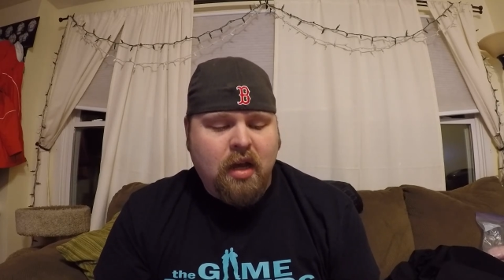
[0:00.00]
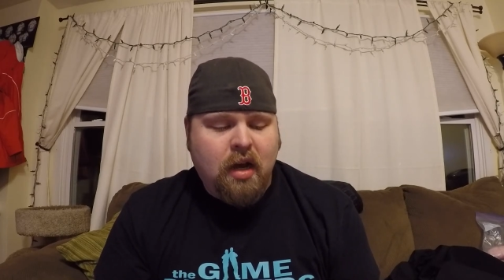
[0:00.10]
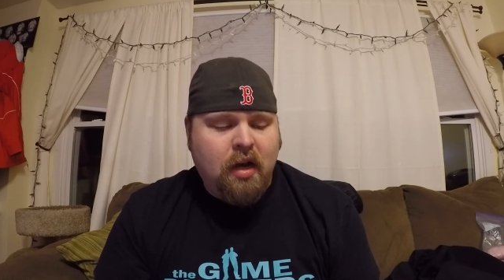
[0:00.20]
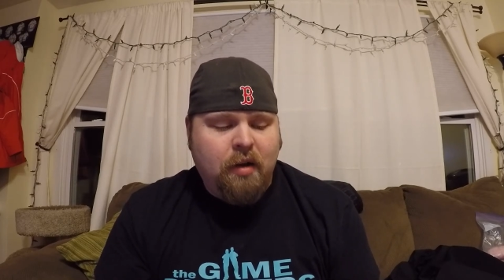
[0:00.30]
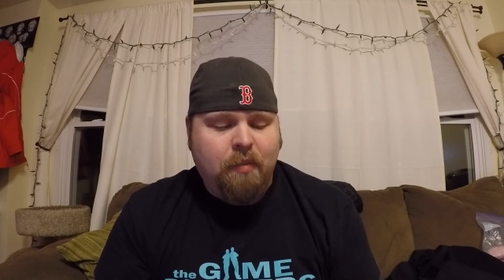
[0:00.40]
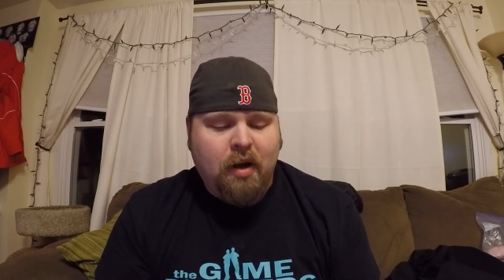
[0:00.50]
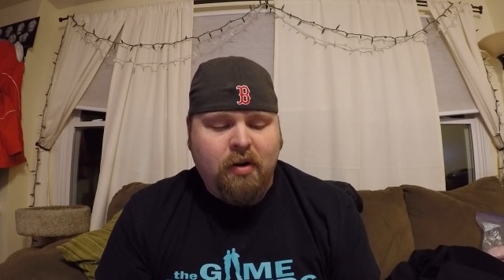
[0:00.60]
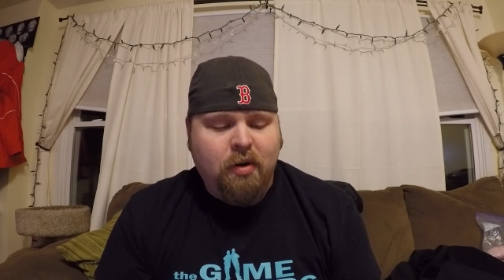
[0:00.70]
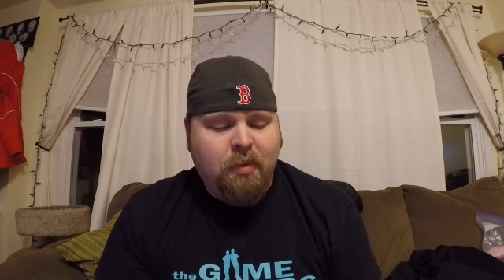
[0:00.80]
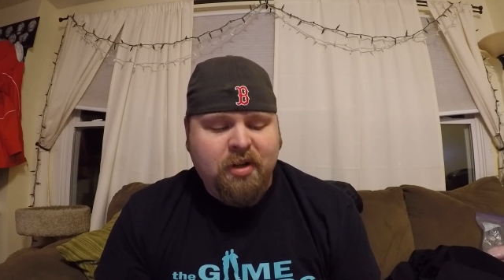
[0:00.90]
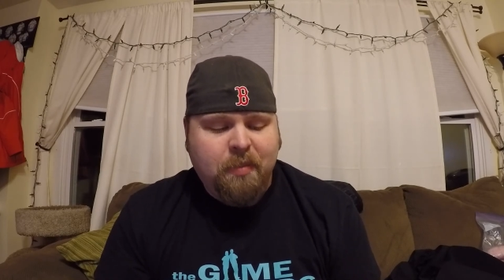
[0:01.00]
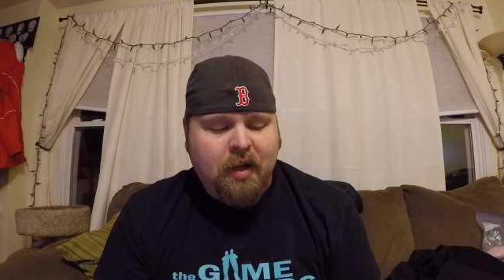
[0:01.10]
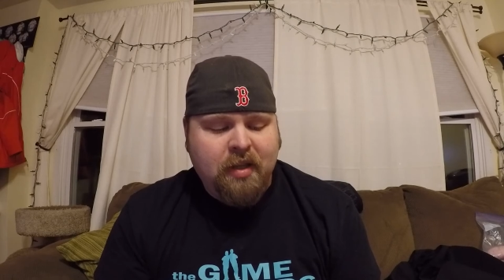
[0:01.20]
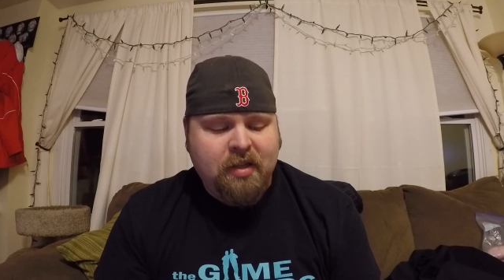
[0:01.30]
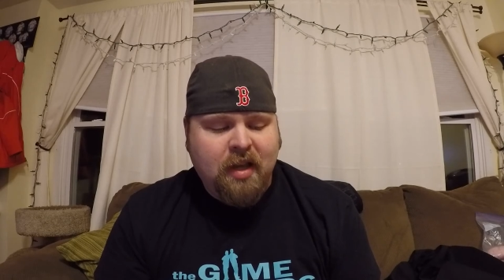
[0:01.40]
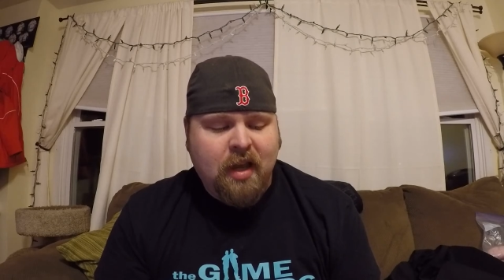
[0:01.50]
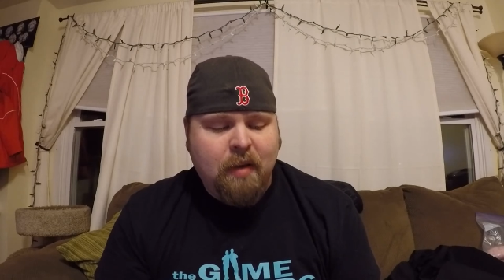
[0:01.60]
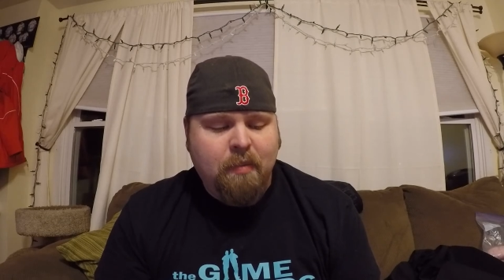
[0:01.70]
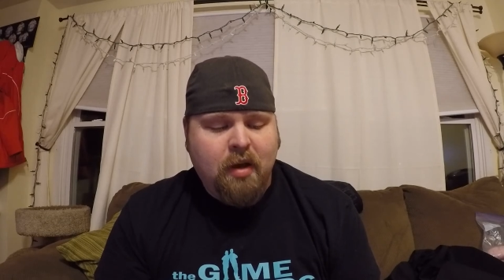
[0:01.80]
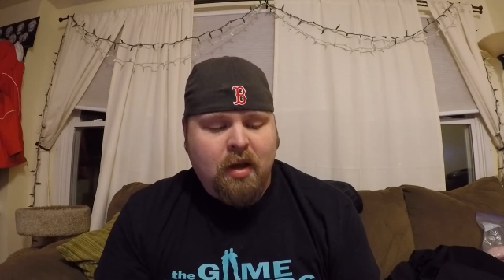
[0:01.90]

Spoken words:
I don't know much about this game.